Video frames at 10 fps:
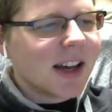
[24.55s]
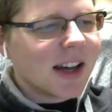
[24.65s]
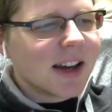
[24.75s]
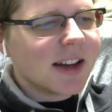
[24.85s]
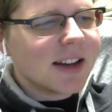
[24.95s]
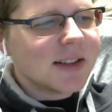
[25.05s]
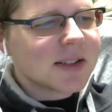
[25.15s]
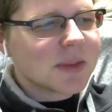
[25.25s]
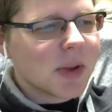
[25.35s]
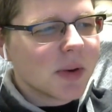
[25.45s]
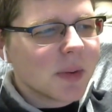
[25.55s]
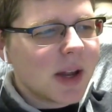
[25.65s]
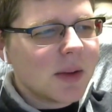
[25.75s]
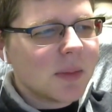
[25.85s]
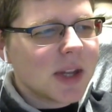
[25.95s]
and some other
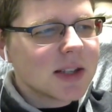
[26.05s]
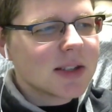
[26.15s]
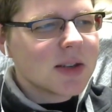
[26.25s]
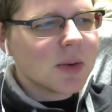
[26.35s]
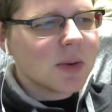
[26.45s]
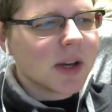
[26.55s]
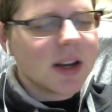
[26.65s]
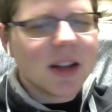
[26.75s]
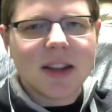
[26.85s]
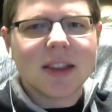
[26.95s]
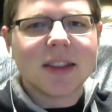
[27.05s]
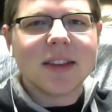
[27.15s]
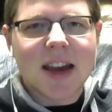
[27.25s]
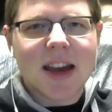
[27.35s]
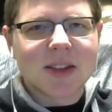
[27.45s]
random things too. But
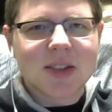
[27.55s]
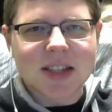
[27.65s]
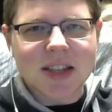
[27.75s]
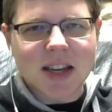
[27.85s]
yeah, just